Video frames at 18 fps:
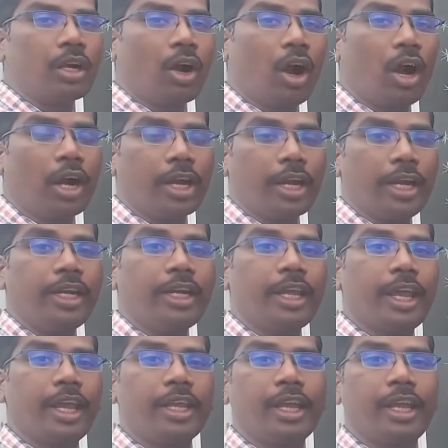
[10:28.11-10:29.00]

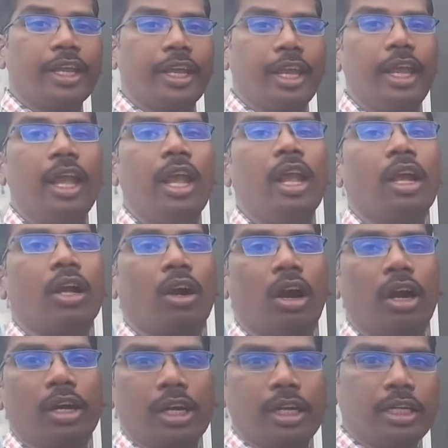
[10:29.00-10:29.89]
Congruent AAA
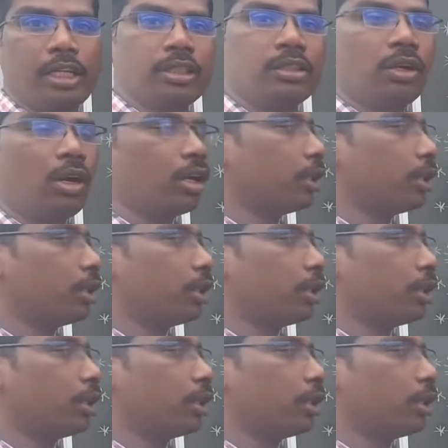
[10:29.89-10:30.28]
congruent is